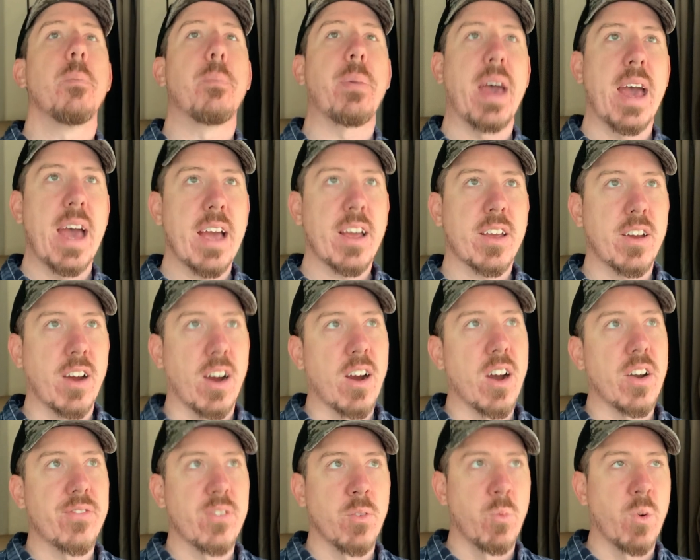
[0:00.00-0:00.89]

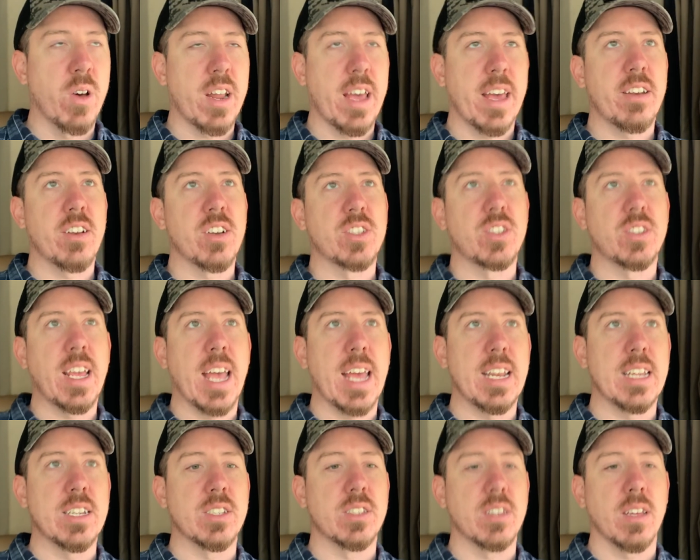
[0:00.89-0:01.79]
Packard, from what I
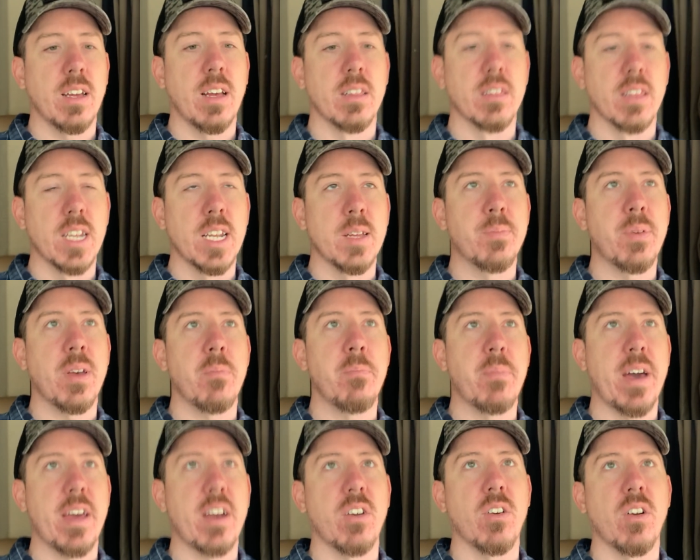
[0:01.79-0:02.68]
understand, is a little bit
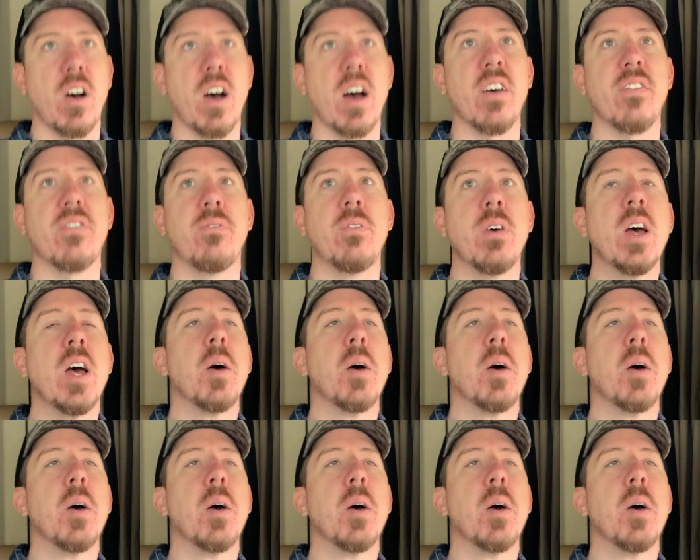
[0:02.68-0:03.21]
better off,